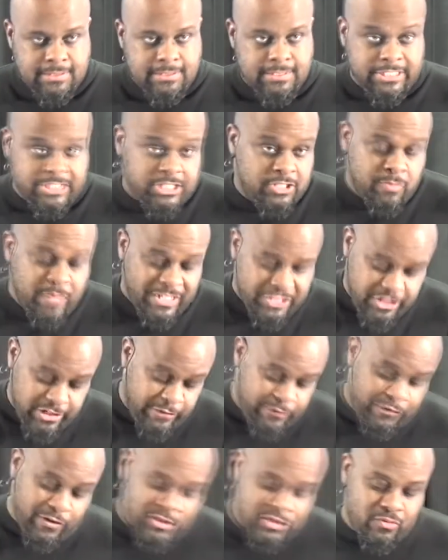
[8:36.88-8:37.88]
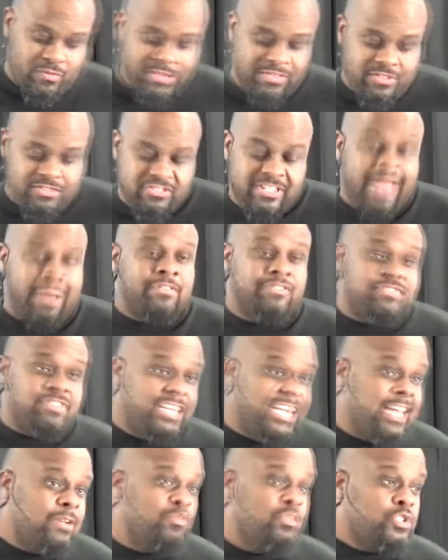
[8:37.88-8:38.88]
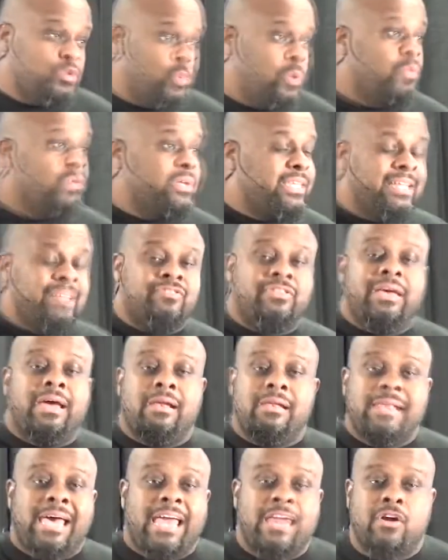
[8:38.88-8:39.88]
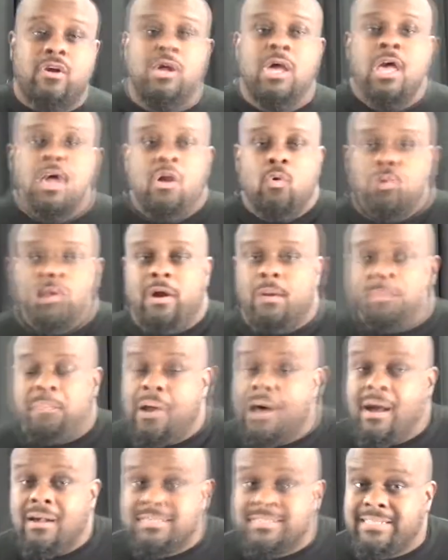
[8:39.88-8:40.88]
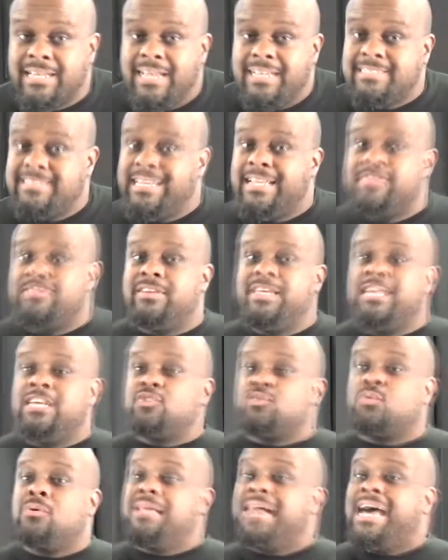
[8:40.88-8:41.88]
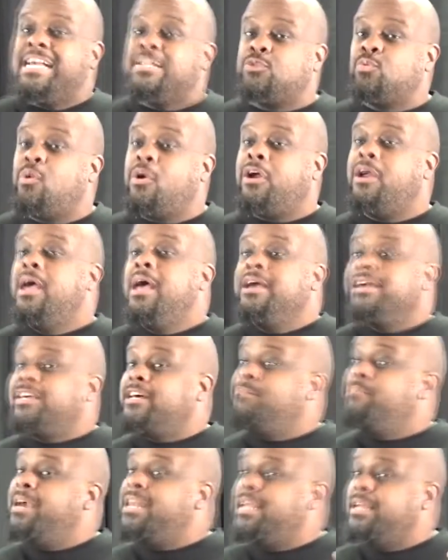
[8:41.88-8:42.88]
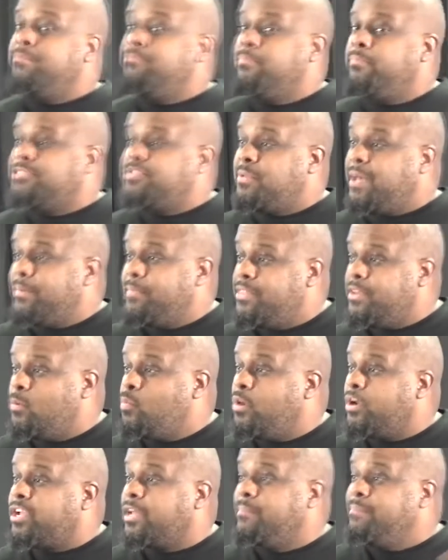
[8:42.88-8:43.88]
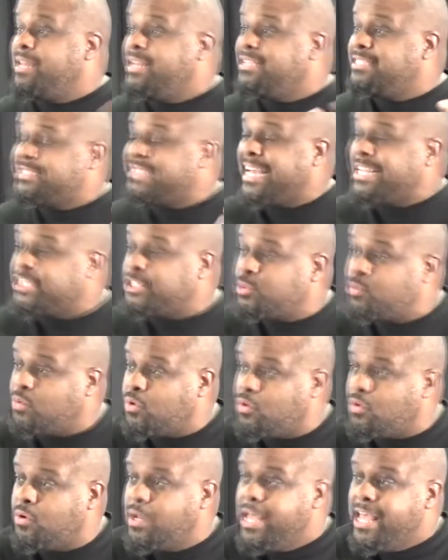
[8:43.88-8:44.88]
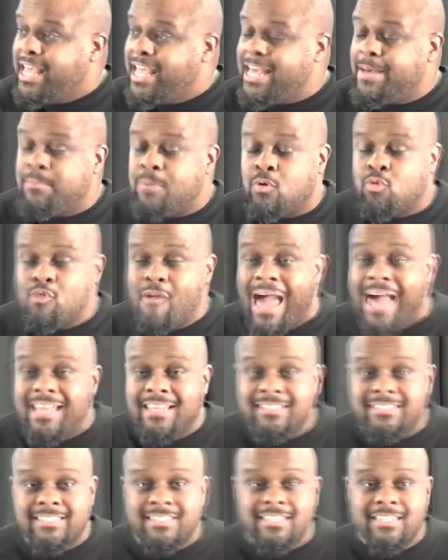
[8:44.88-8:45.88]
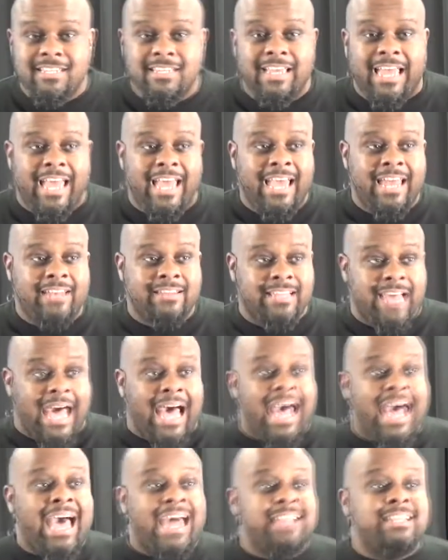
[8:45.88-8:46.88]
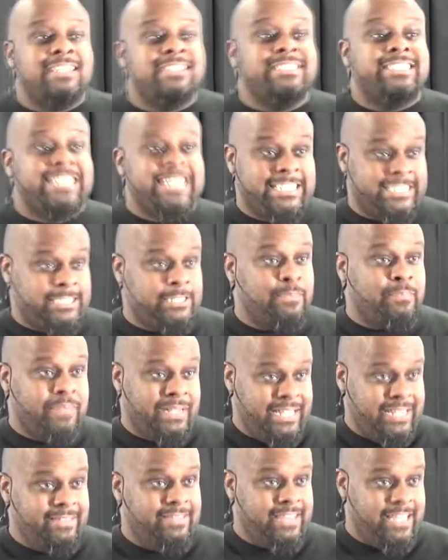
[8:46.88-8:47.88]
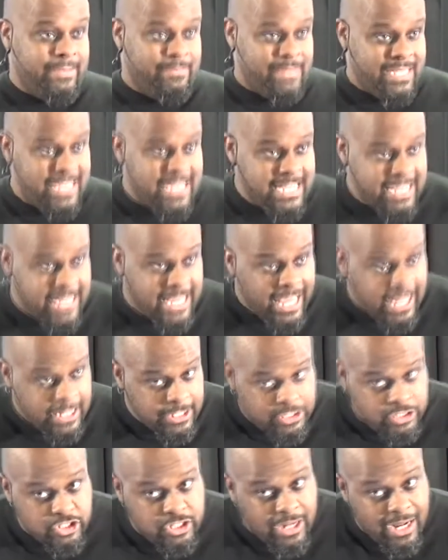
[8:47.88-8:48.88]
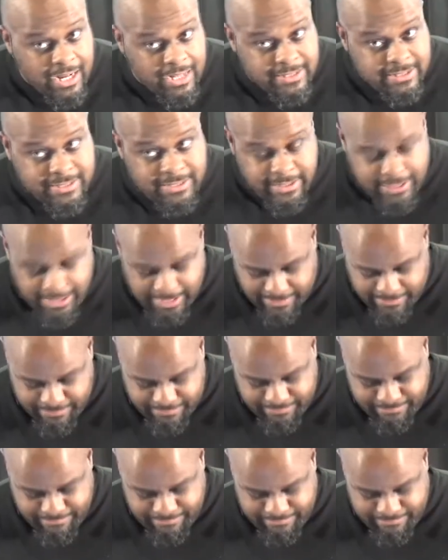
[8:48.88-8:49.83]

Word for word: This is mentioned in 1 Corinthians chapter 10, which we will get there later, where Paul says that the Israelites were committing, some of them were committing sexual immorality, and God disciplined them. He judged them.